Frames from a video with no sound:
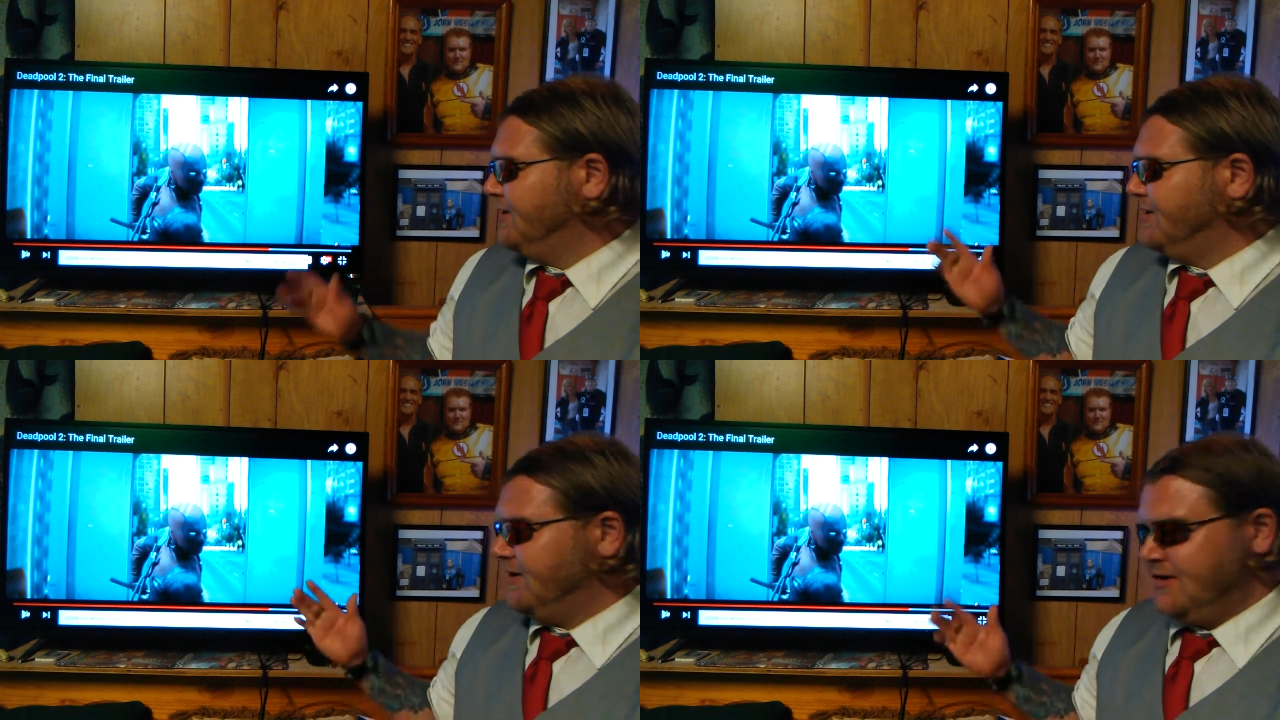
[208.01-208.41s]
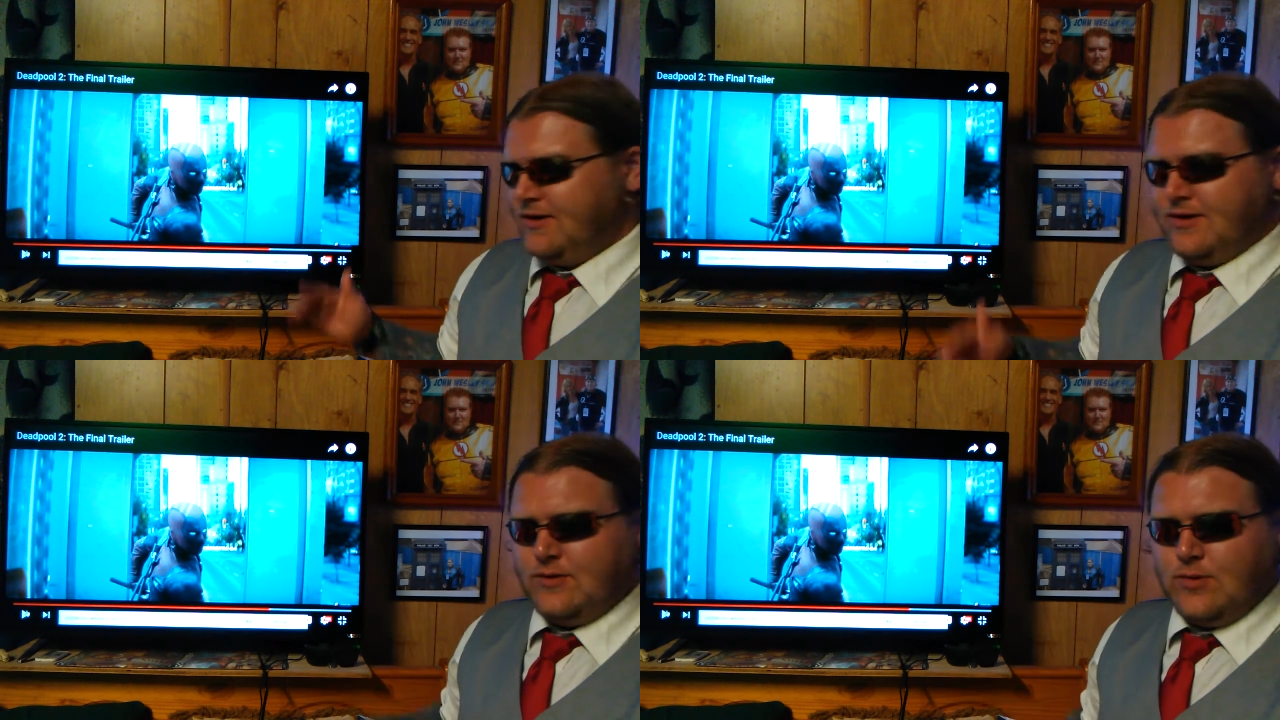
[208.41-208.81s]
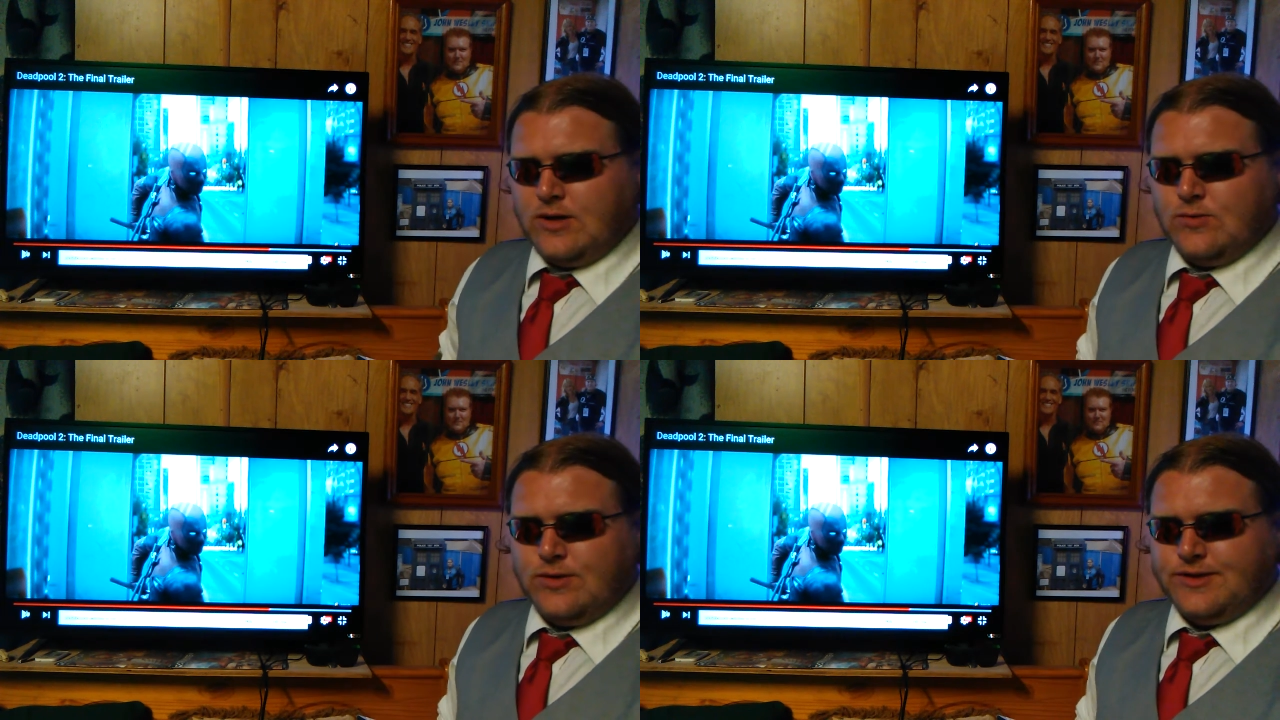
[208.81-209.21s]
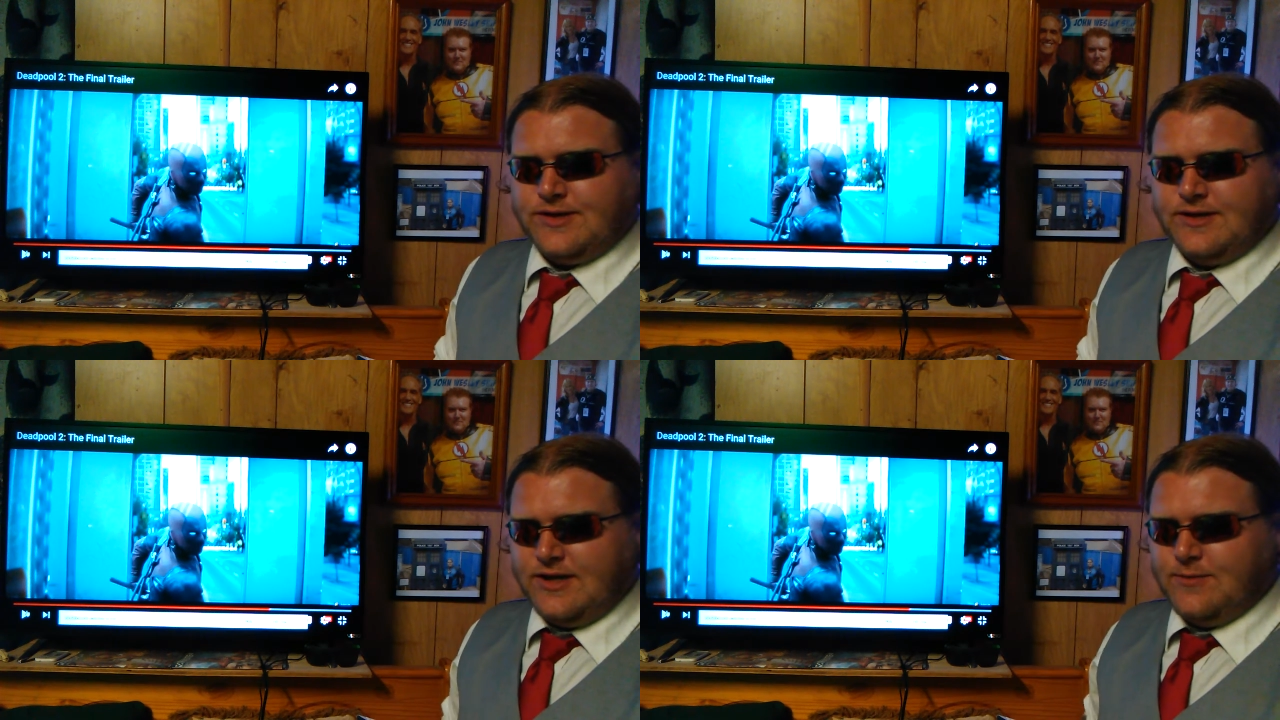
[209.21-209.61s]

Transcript: You see uh, Wade Wilson,